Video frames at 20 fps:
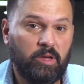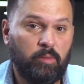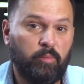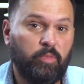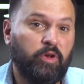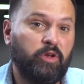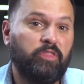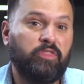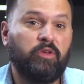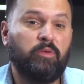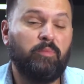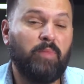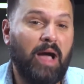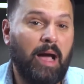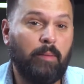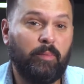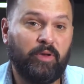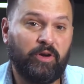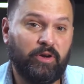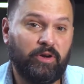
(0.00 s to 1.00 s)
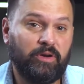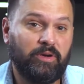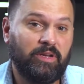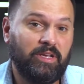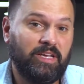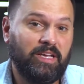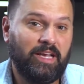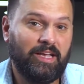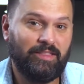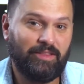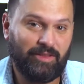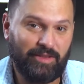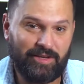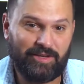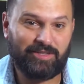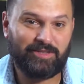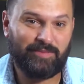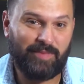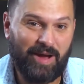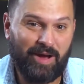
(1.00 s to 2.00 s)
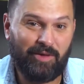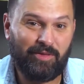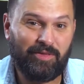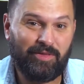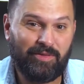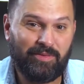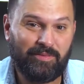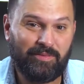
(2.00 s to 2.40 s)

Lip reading: put a thermometer in the leader's mouth.